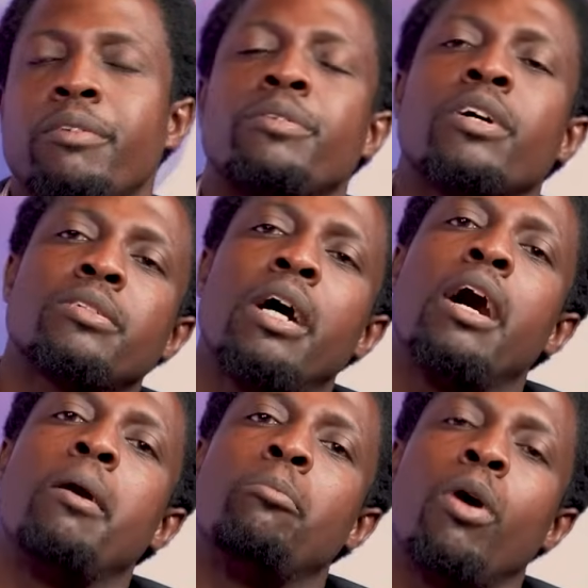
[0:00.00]
got
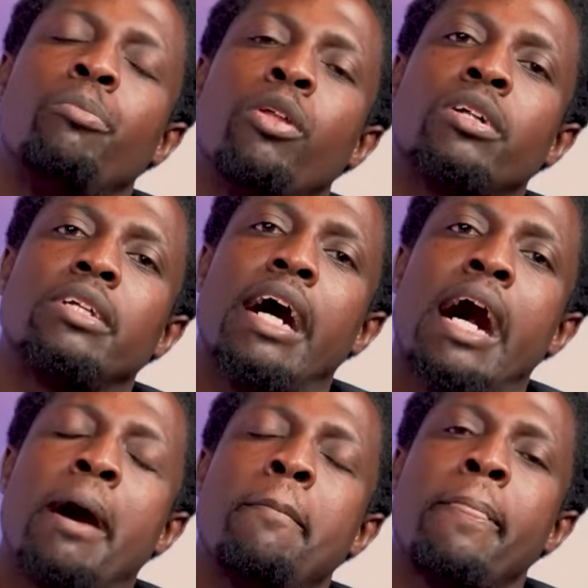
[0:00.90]
more blood.
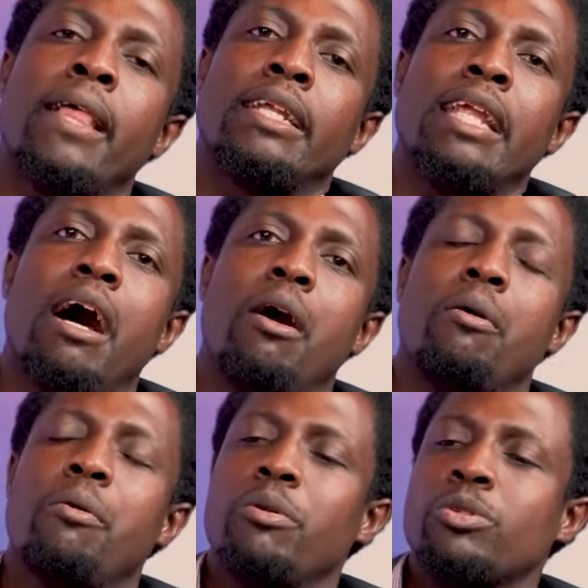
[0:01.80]

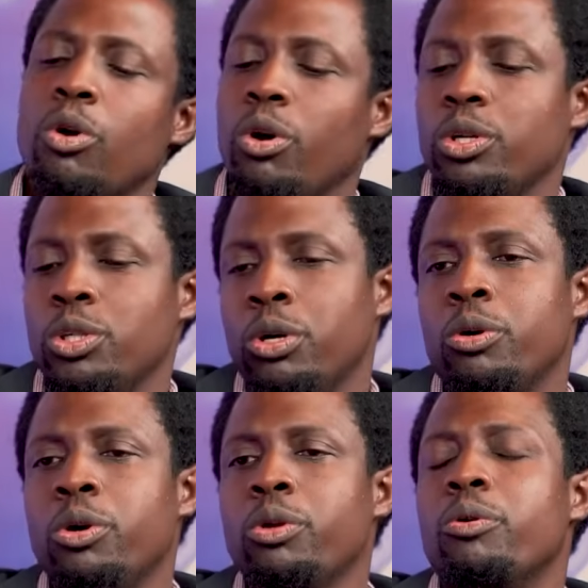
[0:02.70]
Now, so you're
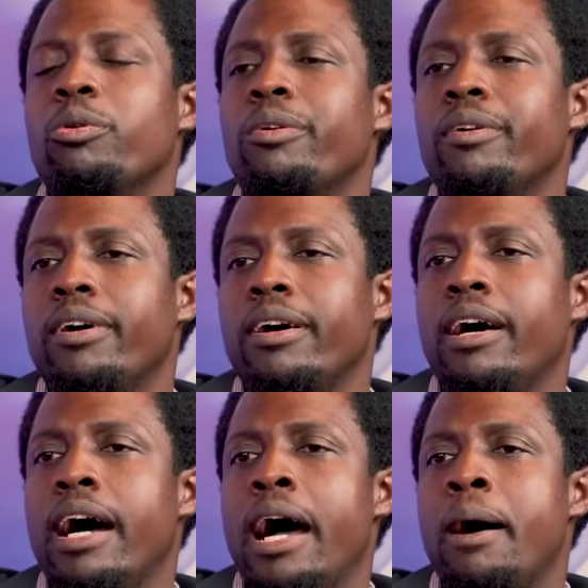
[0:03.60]
going
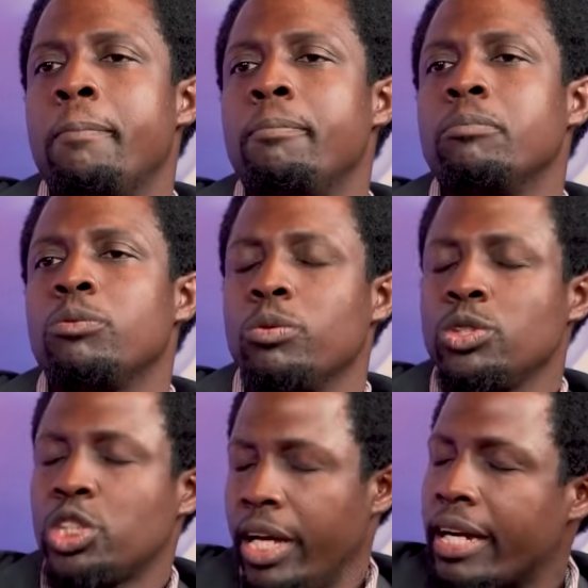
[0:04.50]
to
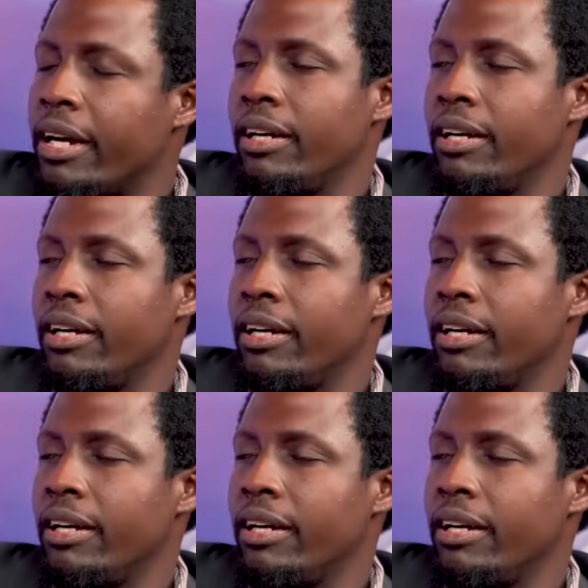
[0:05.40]
check